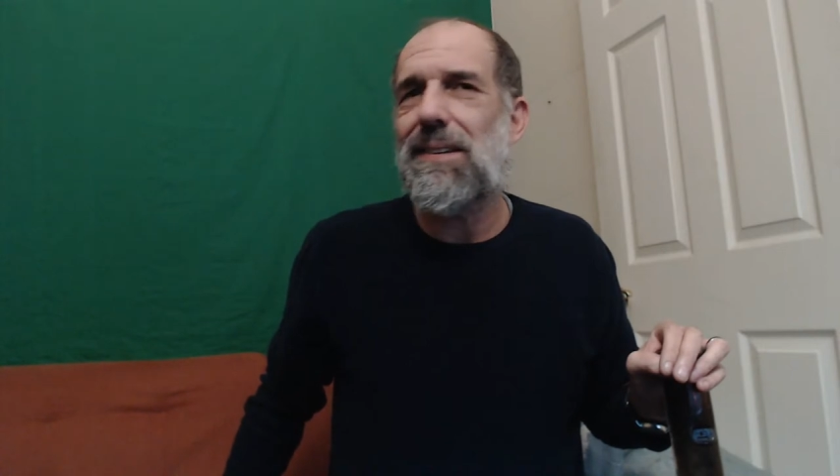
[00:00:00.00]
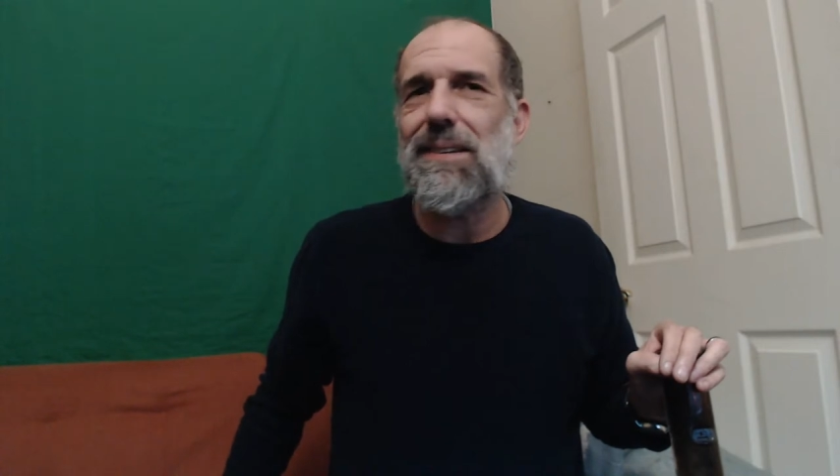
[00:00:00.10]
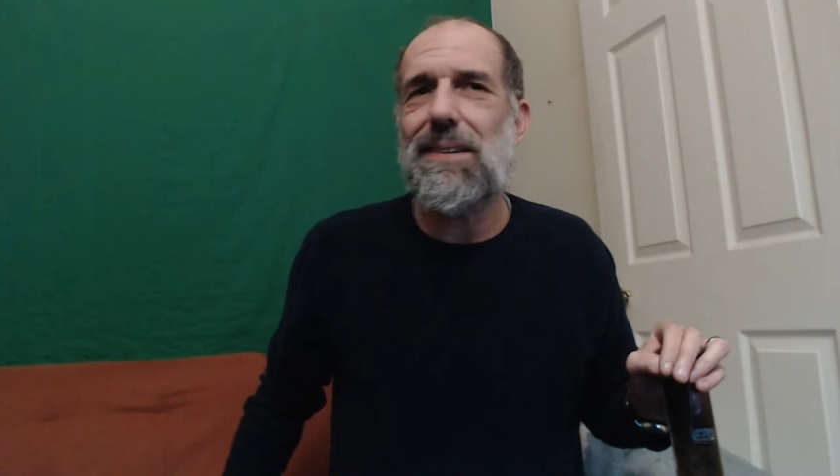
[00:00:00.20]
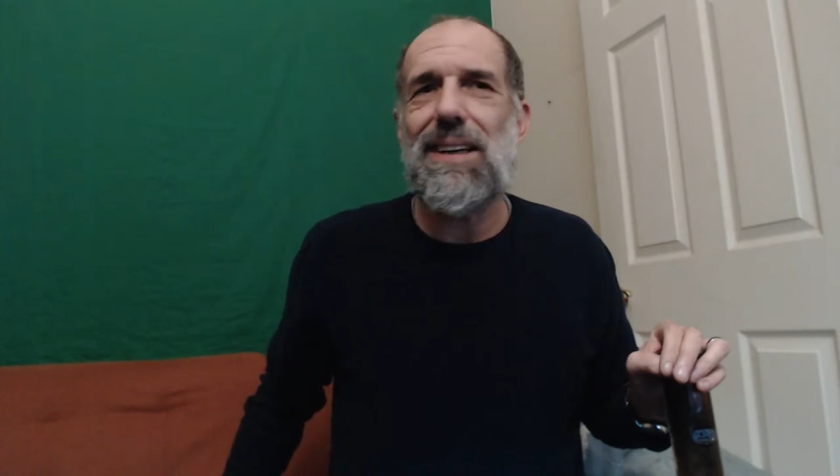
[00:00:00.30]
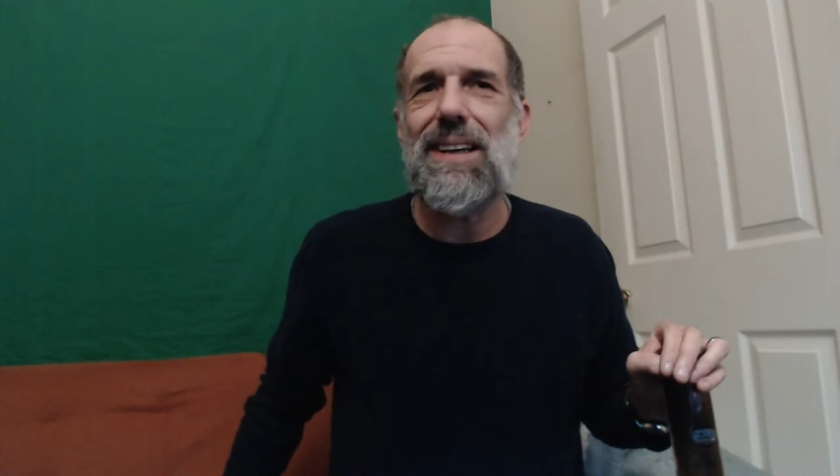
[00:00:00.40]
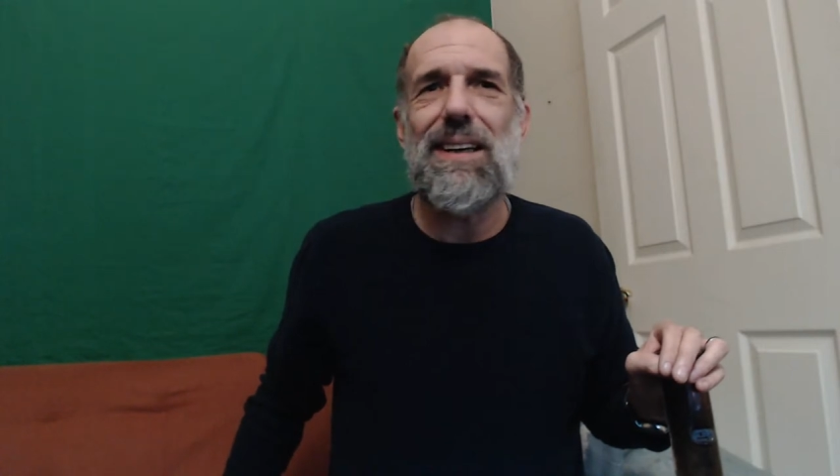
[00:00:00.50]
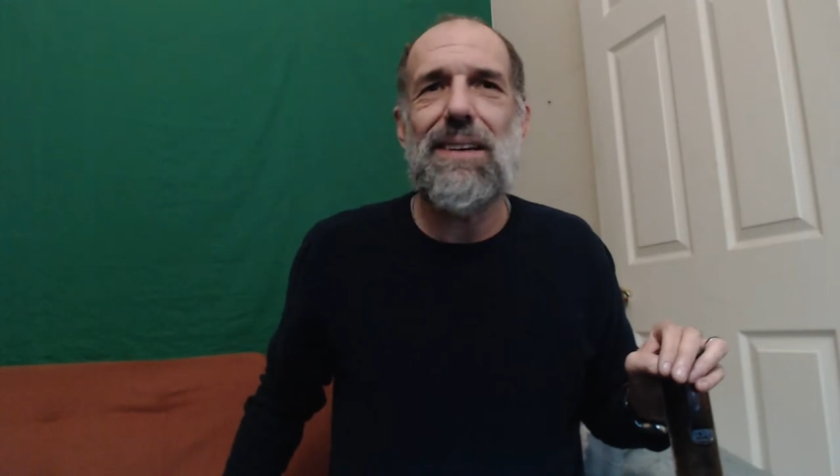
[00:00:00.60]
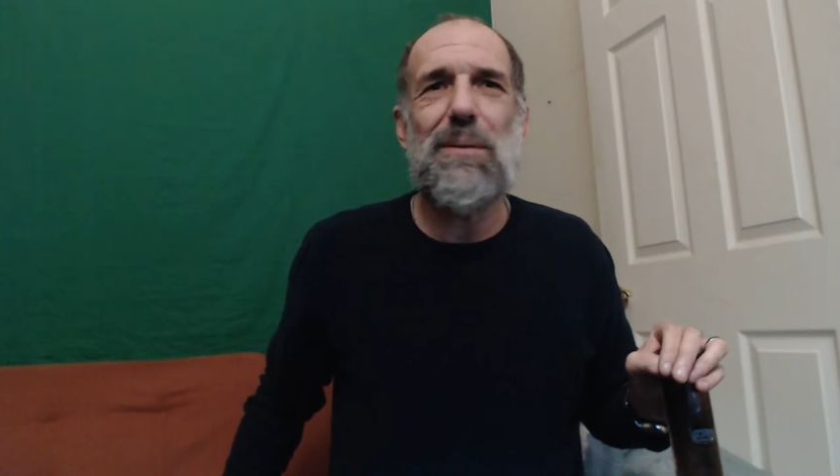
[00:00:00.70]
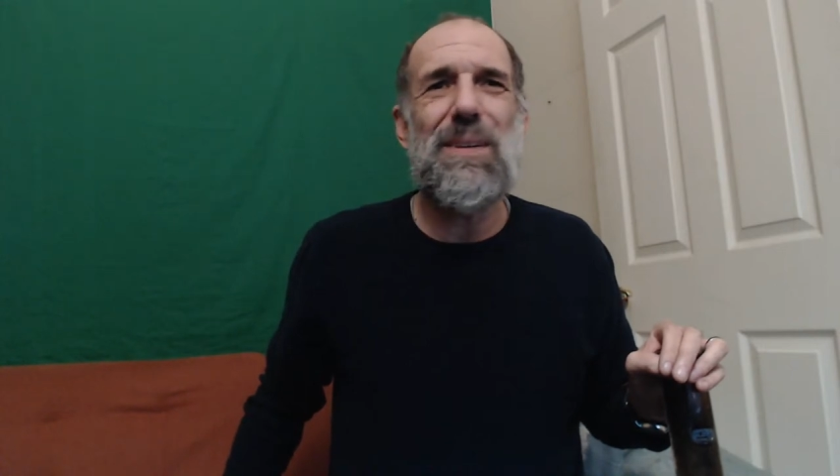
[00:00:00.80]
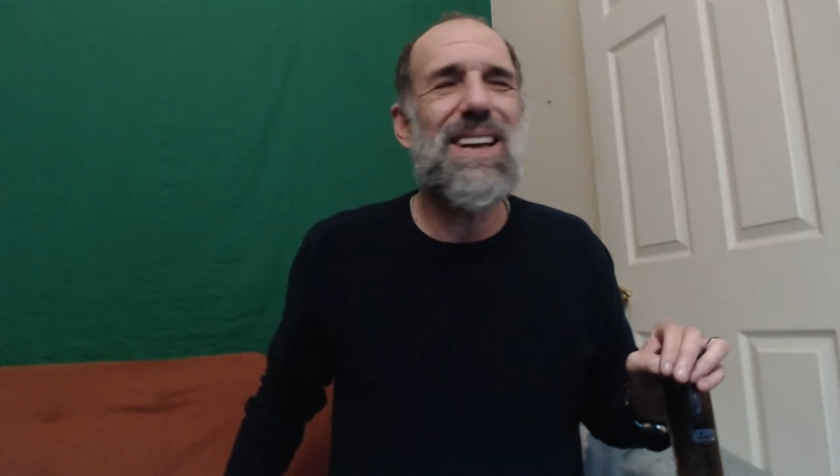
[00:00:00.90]
clean it.
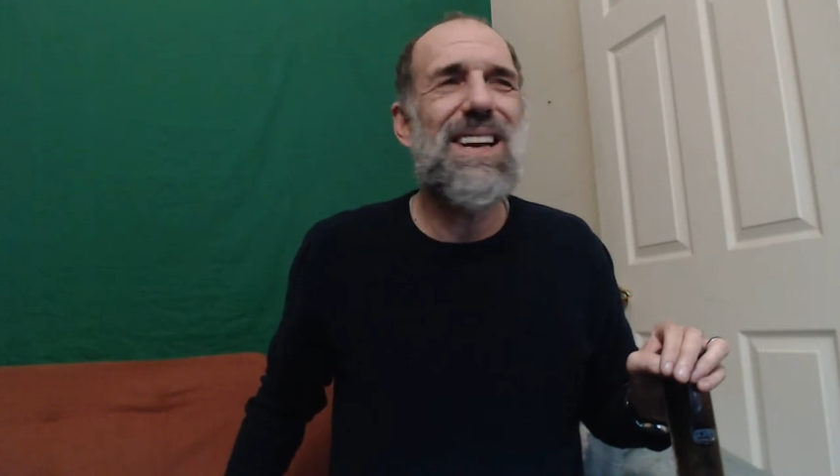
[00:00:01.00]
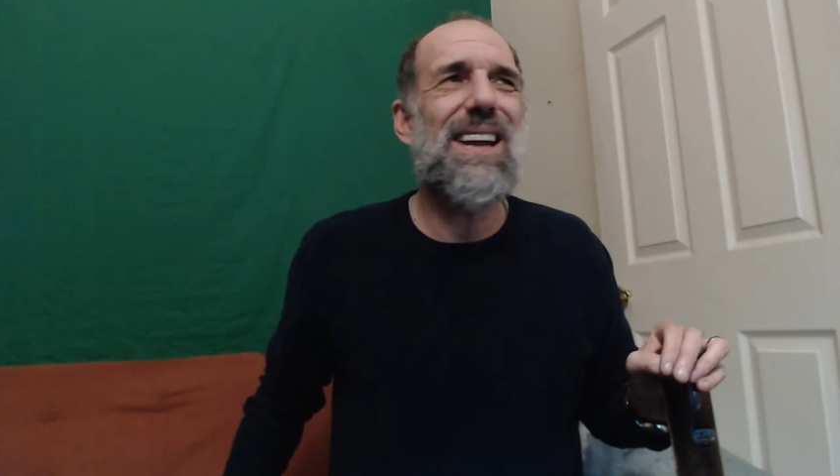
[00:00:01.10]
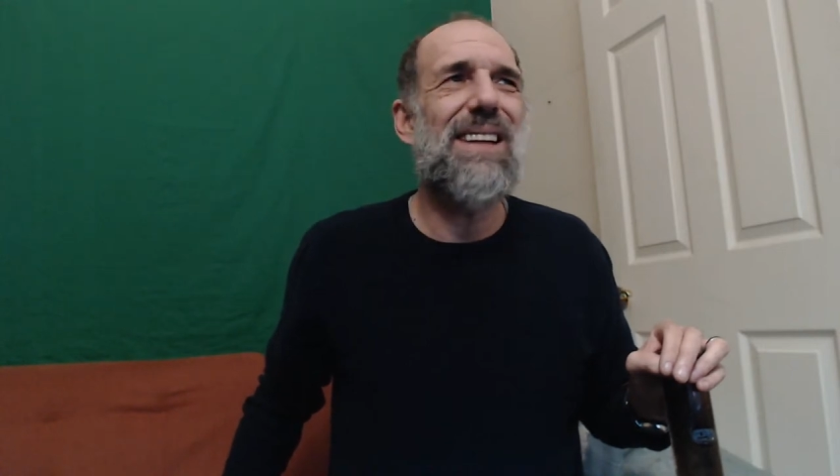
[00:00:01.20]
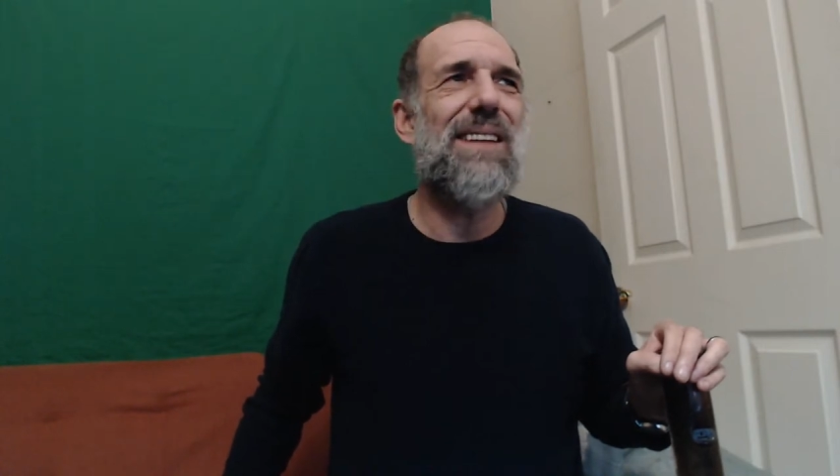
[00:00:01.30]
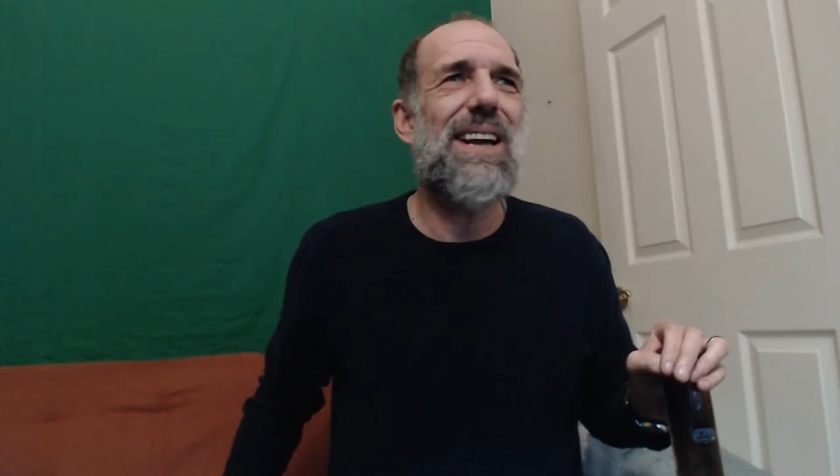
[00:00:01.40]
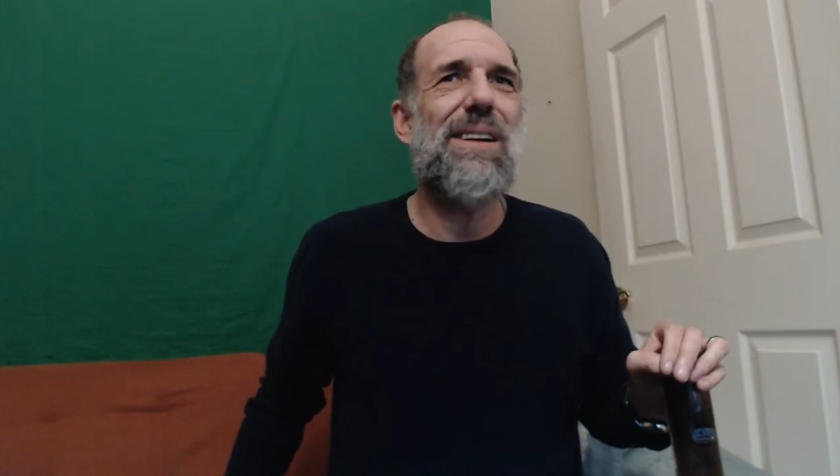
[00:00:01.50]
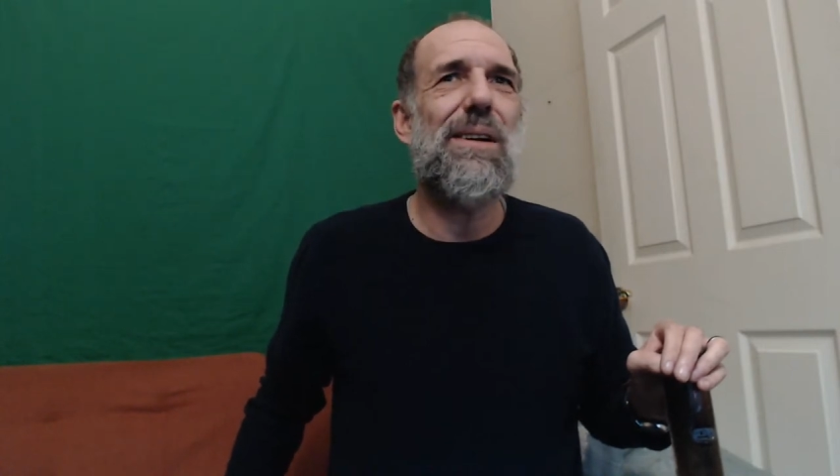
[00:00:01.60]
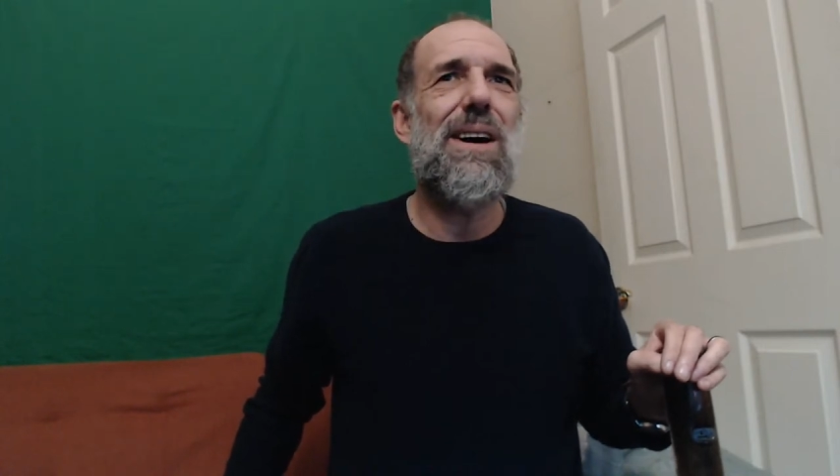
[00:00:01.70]
But then later